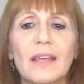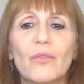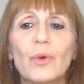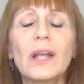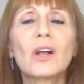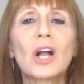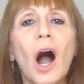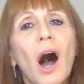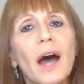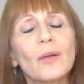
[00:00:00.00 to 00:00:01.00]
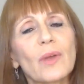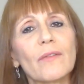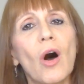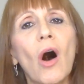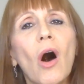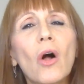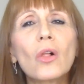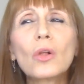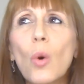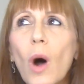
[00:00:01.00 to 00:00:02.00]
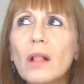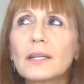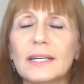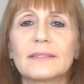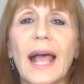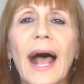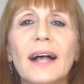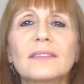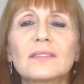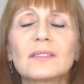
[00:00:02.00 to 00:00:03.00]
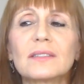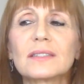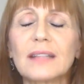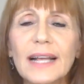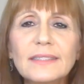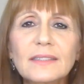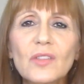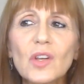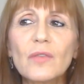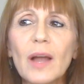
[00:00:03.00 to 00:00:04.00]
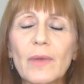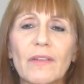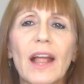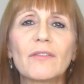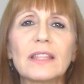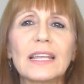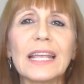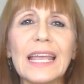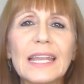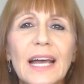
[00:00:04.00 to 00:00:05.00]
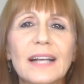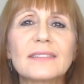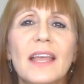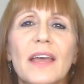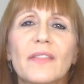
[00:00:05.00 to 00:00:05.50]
If we are God and we have all qualities as slices of the divine, we have everything in us,